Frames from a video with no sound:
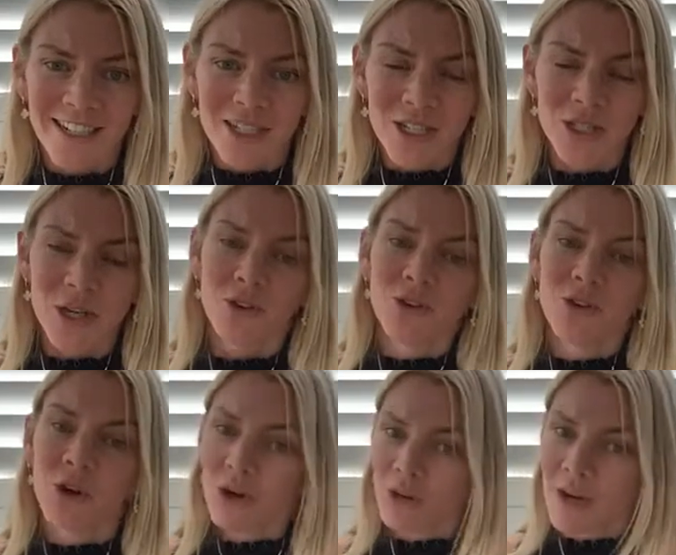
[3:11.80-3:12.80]
So
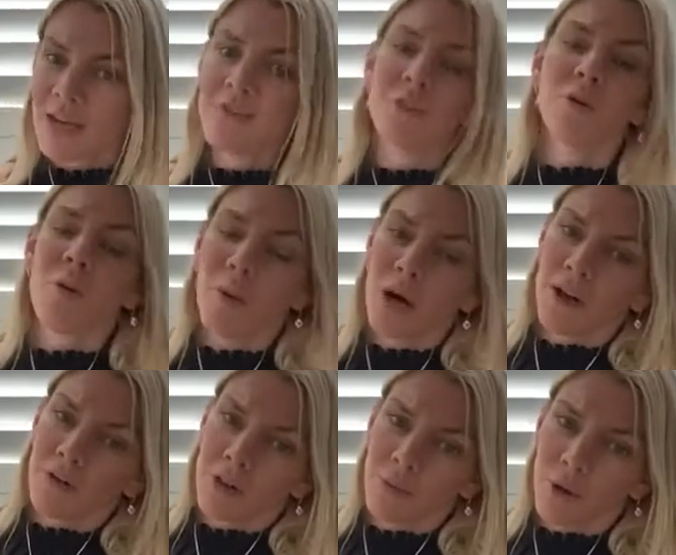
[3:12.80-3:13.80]
not great if you're a buyer
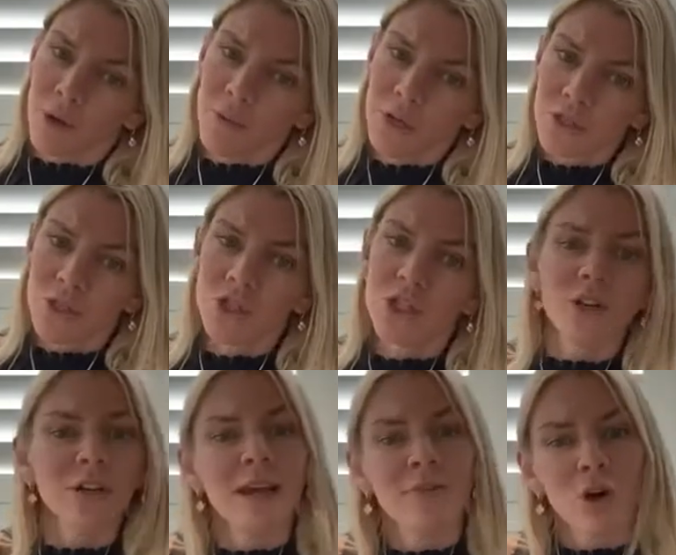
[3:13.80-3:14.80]
at the moment because you
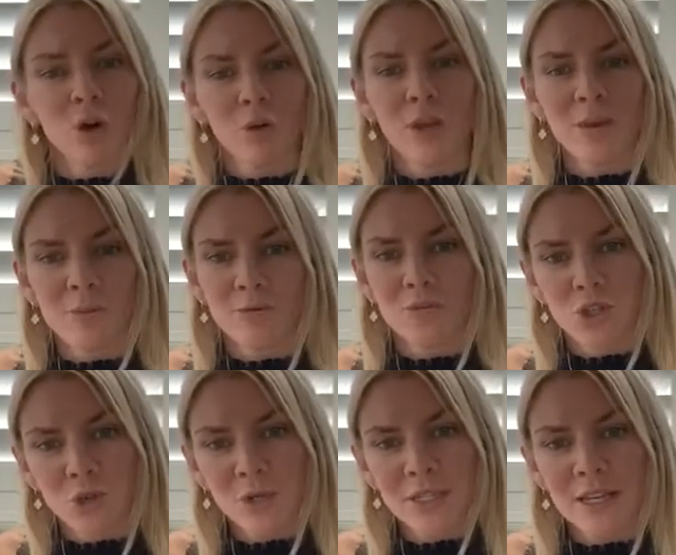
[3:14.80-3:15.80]
don't have a whole heap of
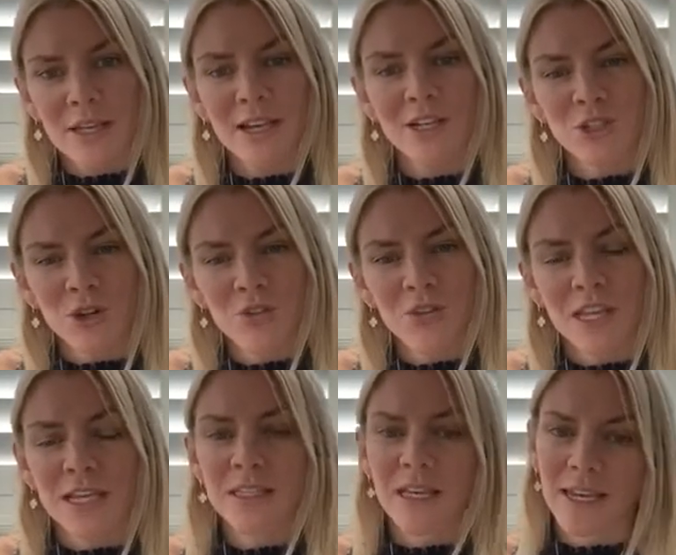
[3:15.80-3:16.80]
choice and I don't
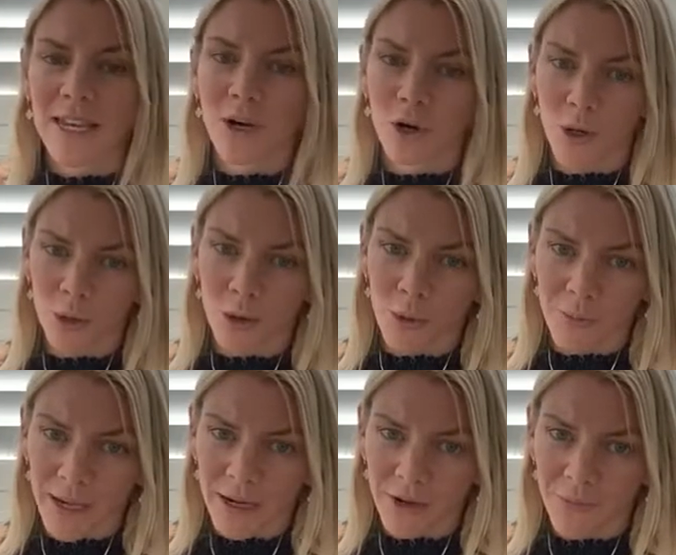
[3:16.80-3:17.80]
think it's going to get a whole lot
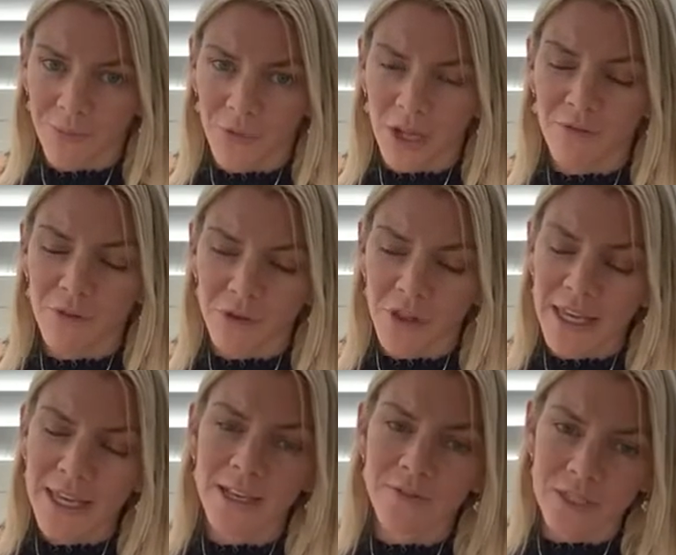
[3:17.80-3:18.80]
better. Now, if you're
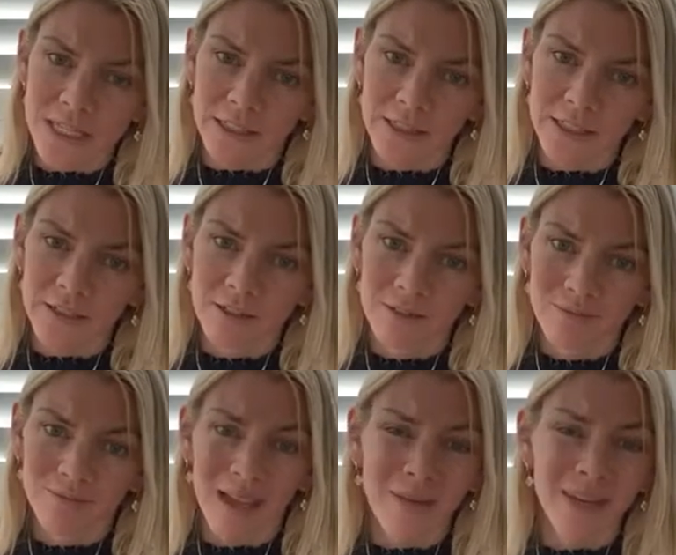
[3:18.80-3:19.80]
thinking of selling,
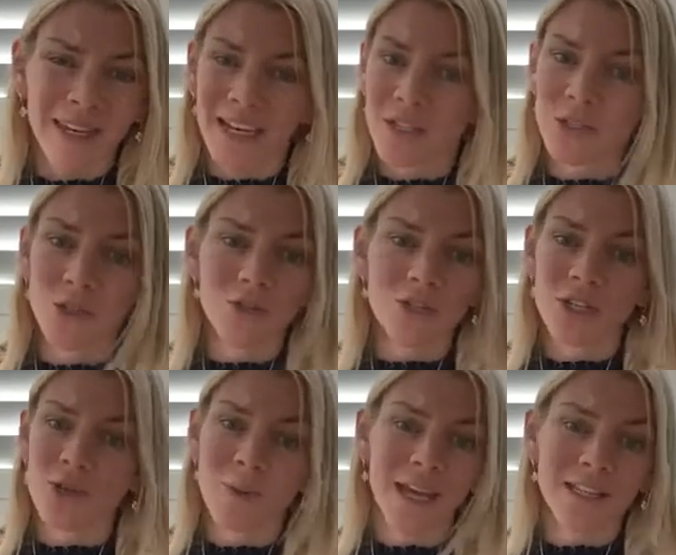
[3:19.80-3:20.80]
maybe now's not
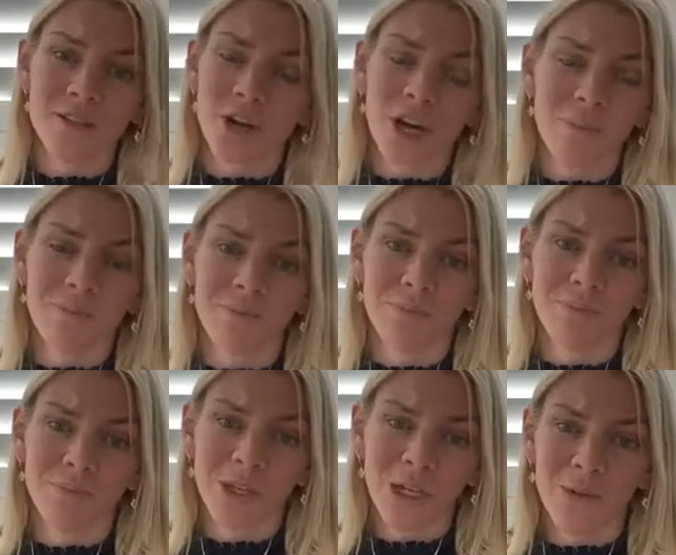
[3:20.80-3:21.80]
such a bad time.
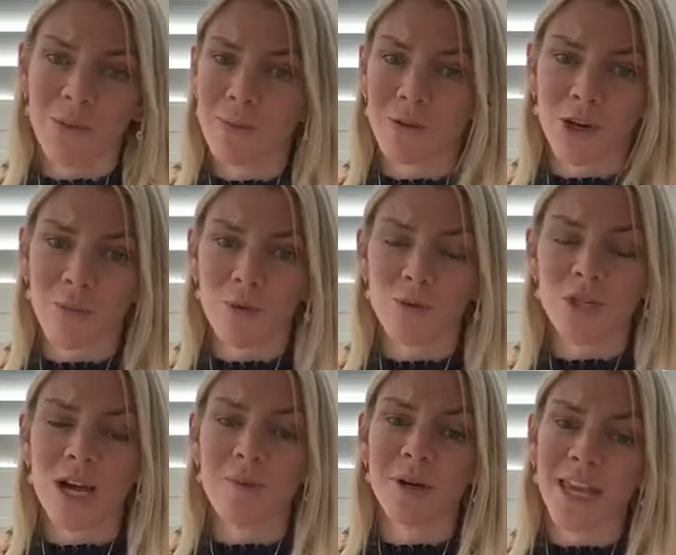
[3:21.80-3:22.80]
You know, people have got more
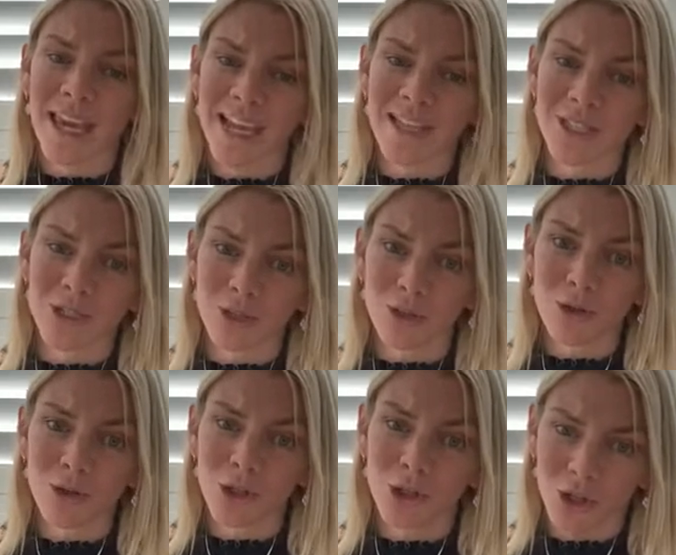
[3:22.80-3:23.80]
time on their hands to
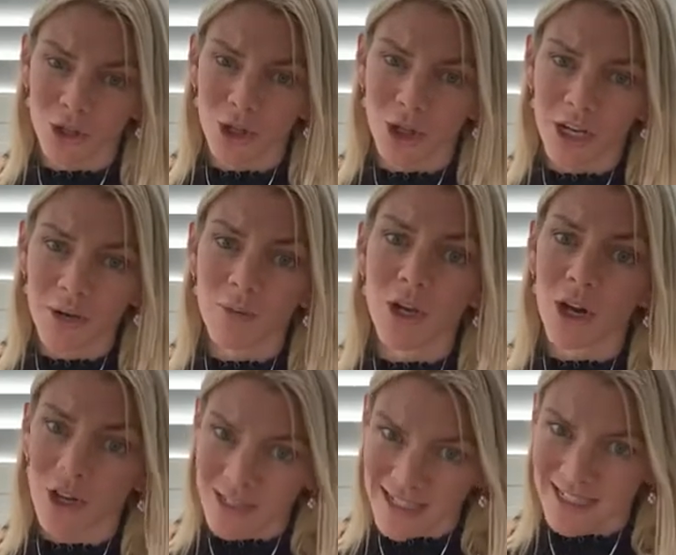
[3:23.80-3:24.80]
look online. We
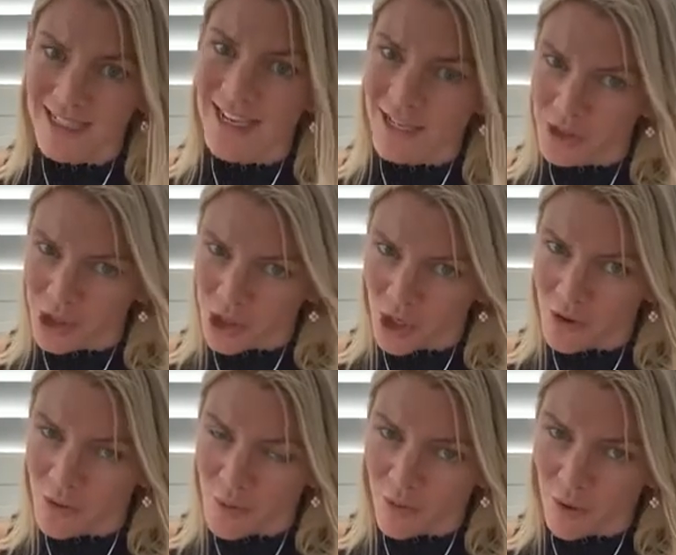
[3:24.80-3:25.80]
are still allowed to show
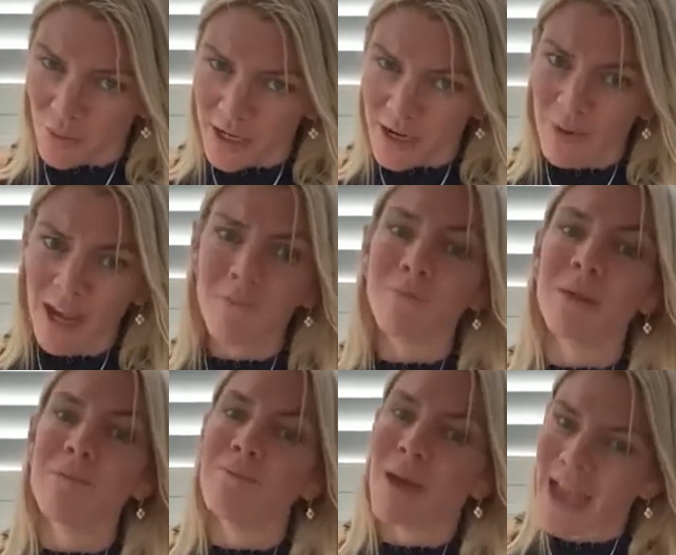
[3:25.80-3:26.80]
them the property. We haven't
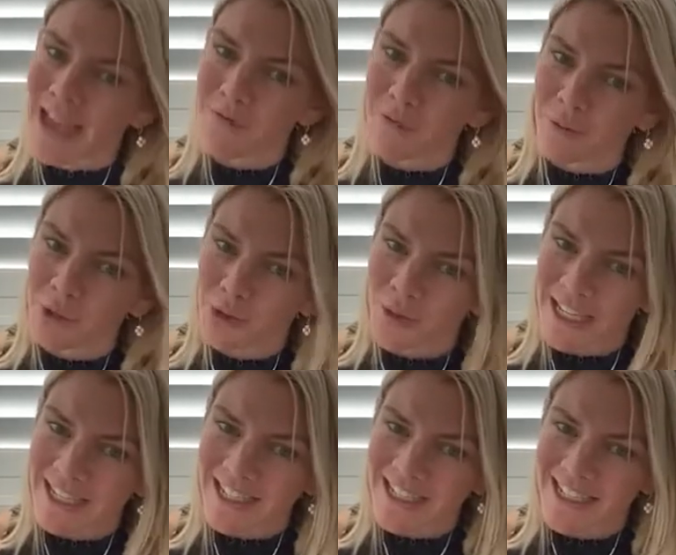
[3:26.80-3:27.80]
been banned from doing
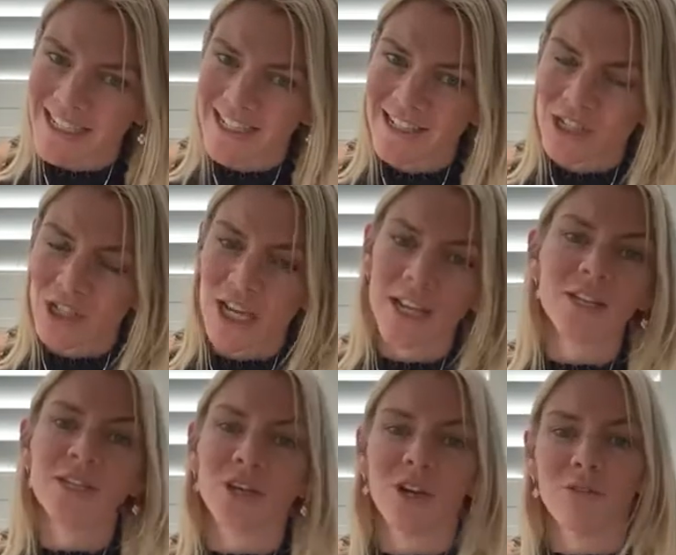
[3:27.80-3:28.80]
it.
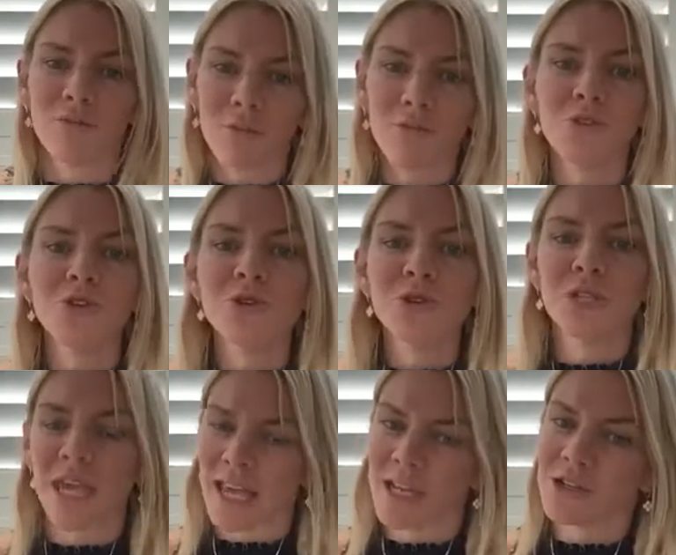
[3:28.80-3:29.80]
Tenants can't refuse
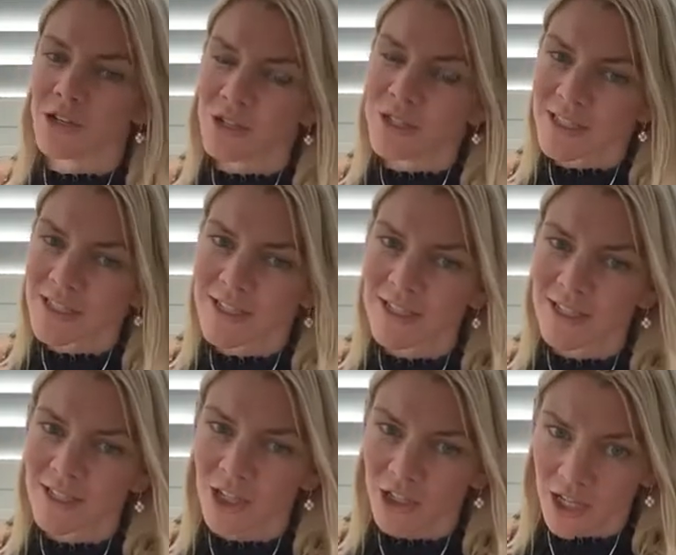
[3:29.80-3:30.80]
entrance.
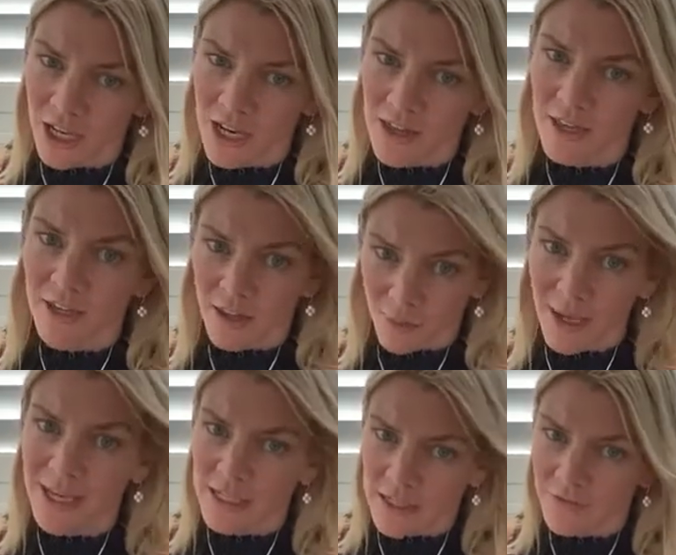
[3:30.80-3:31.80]
Okay, they, they'll
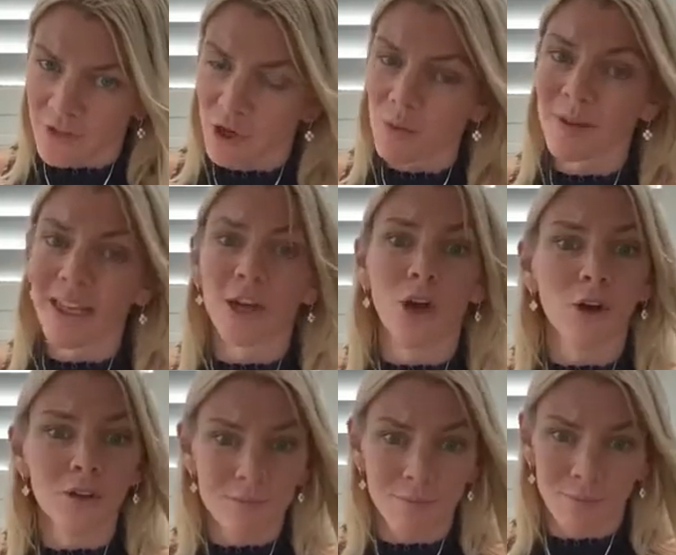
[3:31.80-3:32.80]
make it difficult, but they
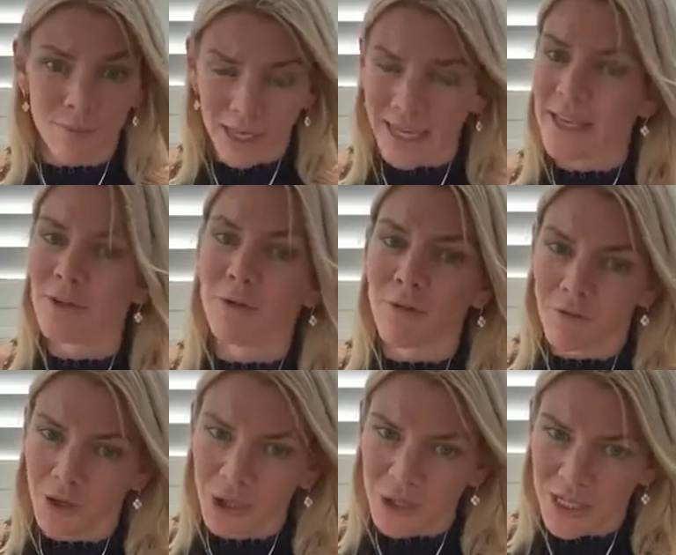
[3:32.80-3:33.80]
can't blanket
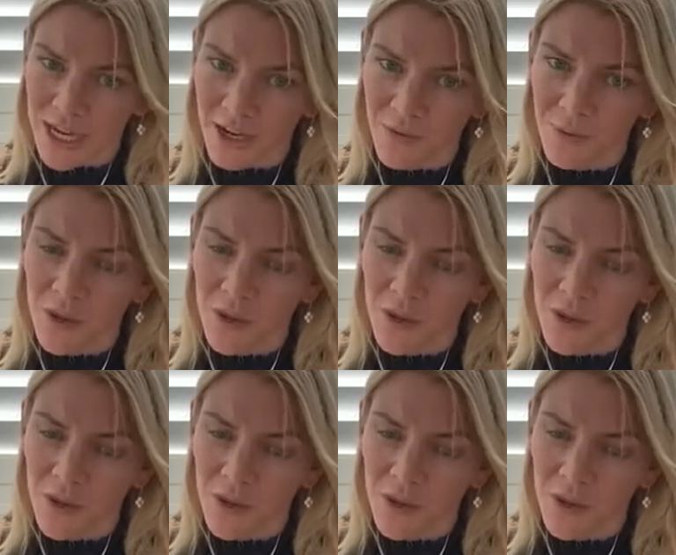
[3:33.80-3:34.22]
refuse now.